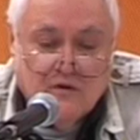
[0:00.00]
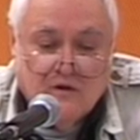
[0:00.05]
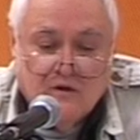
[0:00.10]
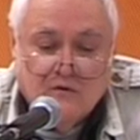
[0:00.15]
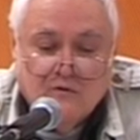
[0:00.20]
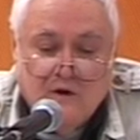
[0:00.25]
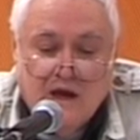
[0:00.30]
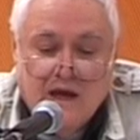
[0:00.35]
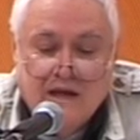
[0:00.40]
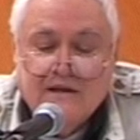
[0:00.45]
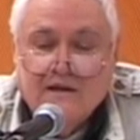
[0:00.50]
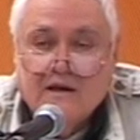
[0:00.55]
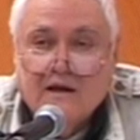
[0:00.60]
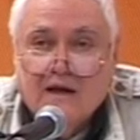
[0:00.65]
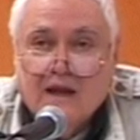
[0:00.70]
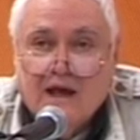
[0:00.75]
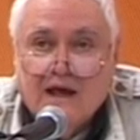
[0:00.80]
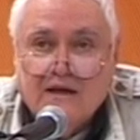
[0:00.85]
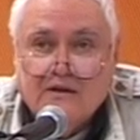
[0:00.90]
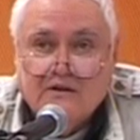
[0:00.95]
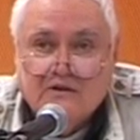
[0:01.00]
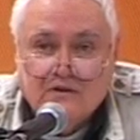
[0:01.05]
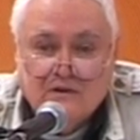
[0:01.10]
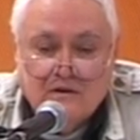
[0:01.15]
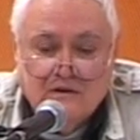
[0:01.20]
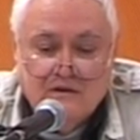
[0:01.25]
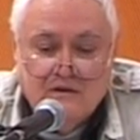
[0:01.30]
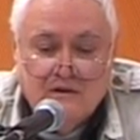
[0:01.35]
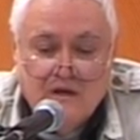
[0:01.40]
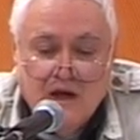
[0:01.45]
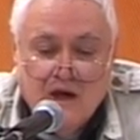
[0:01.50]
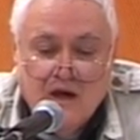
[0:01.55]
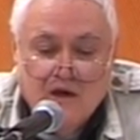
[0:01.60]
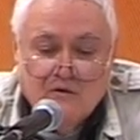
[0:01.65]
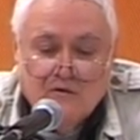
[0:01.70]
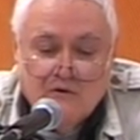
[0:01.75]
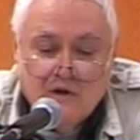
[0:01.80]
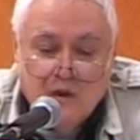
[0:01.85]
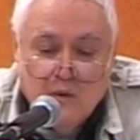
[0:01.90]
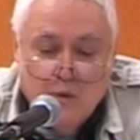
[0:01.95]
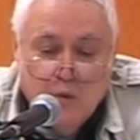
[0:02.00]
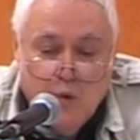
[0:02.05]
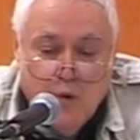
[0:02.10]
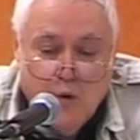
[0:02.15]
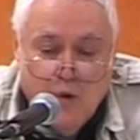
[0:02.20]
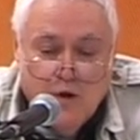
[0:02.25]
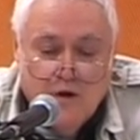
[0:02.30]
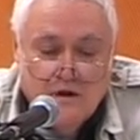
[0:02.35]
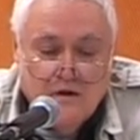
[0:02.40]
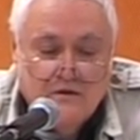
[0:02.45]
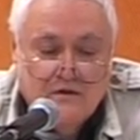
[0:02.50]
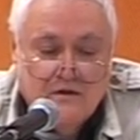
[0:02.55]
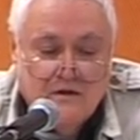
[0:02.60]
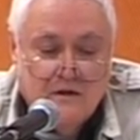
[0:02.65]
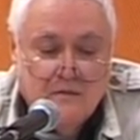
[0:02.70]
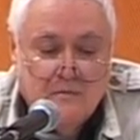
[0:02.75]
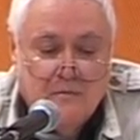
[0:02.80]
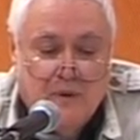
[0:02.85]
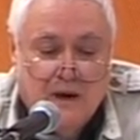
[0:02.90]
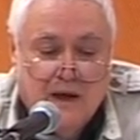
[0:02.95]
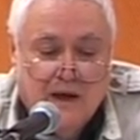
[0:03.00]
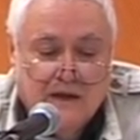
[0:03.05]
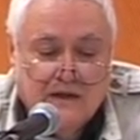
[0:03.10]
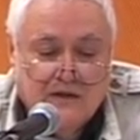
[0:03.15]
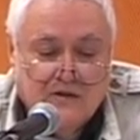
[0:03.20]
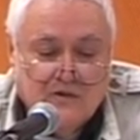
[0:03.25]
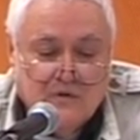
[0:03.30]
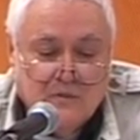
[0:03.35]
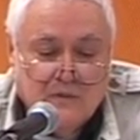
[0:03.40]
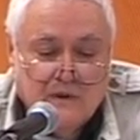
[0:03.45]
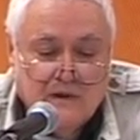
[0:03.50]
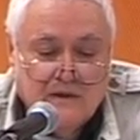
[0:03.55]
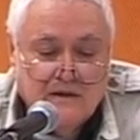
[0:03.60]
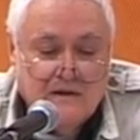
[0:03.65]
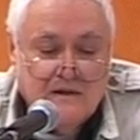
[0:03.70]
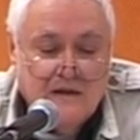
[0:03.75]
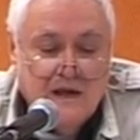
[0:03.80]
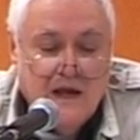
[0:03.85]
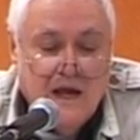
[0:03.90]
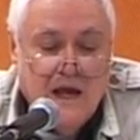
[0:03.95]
and regulations, rewards and punishments,